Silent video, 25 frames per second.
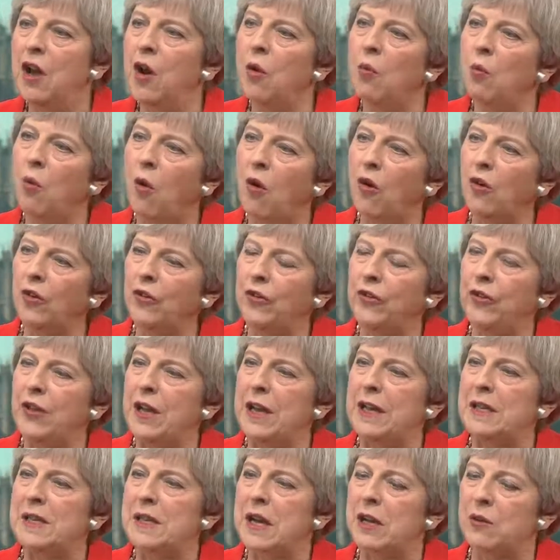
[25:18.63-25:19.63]
What
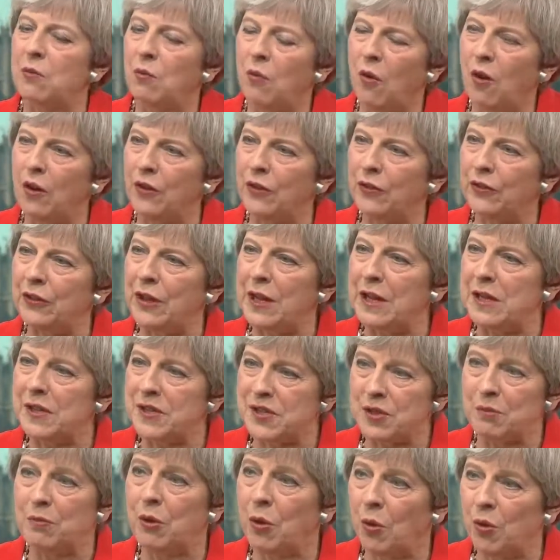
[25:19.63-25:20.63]
they're
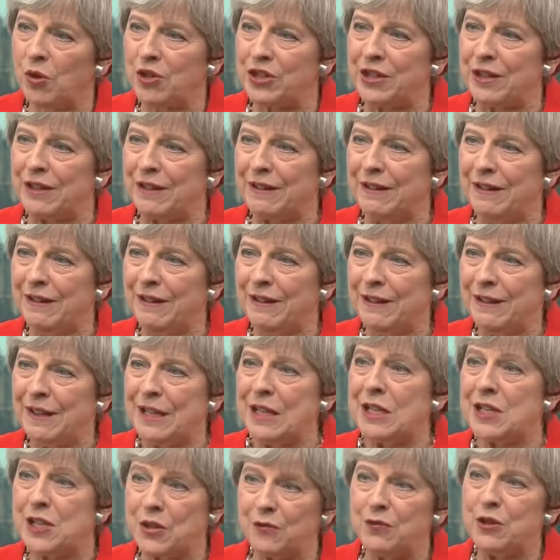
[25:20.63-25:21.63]
supporting
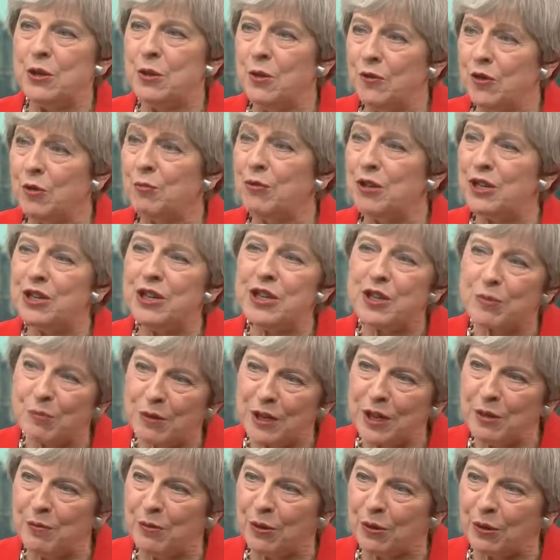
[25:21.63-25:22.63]
is the view of the British
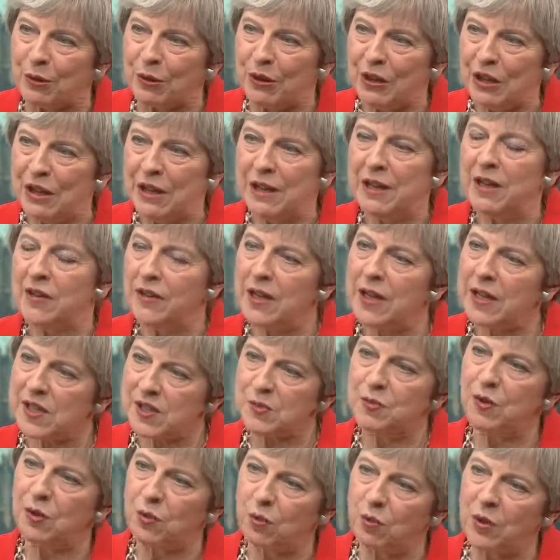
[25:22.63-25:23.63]
people.
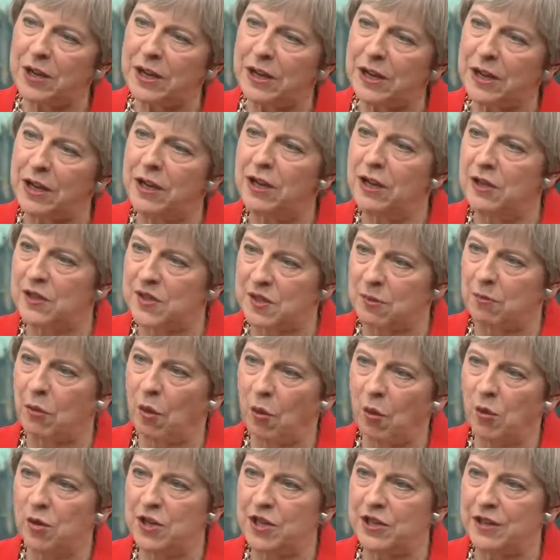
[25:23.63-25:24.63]
That's what we're
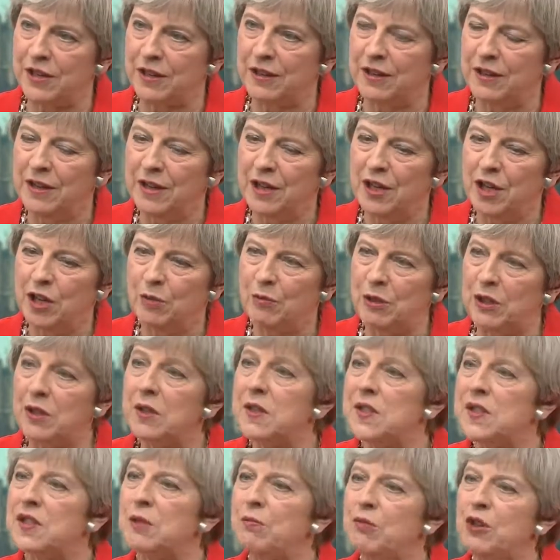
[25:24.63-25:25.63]
supporting,
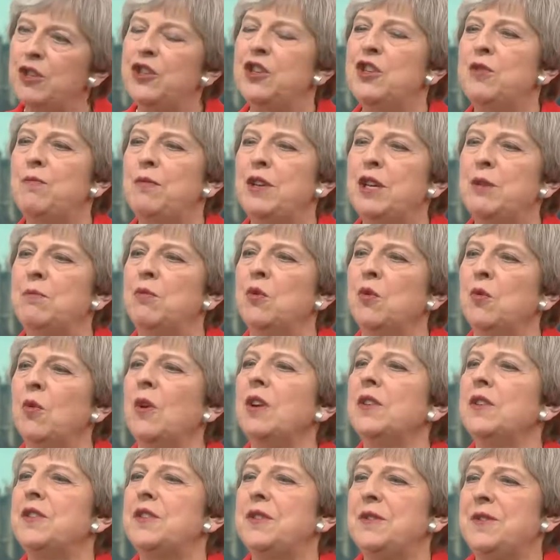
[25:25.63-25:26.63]
because the British people
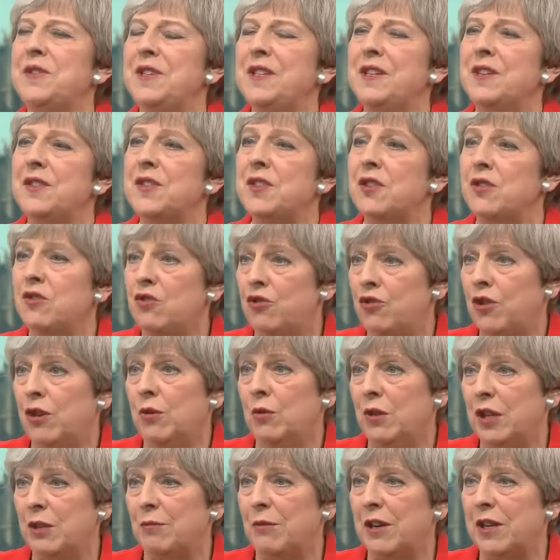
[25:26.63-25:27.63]
want to see us
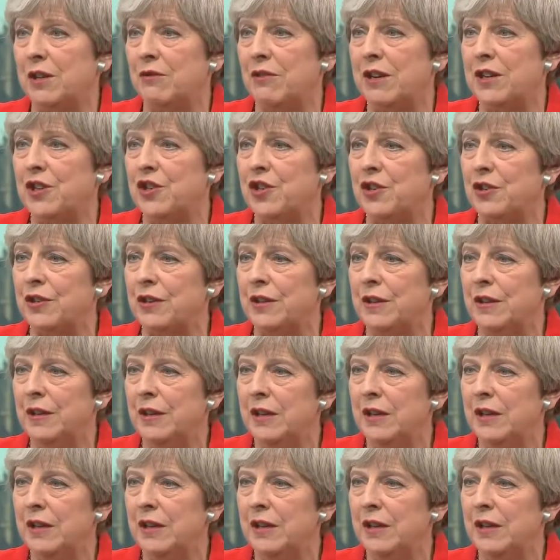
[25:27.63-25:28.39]
controlling migration.